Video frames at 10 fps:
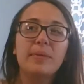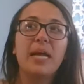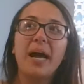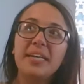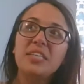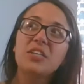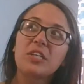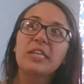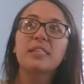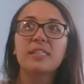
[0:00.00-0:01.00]
90
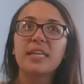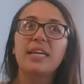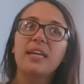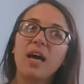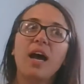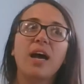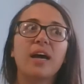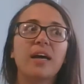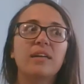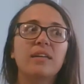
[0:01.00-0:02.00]
degrees is getting
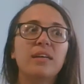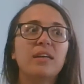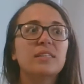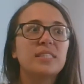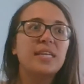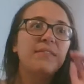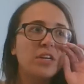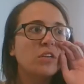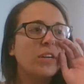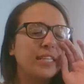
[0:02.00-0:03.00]
hot,
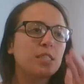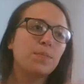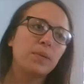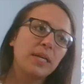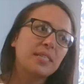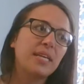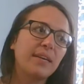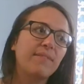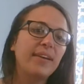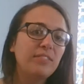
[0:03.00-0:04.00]
70 degrees is
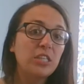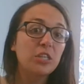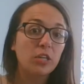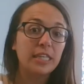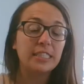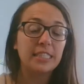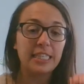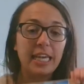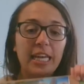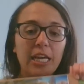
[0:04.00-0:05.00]
pleasing, 50 degrees is
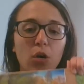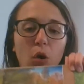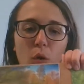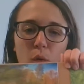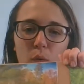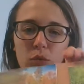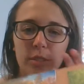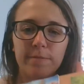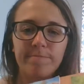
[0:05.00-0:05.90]
getting cold.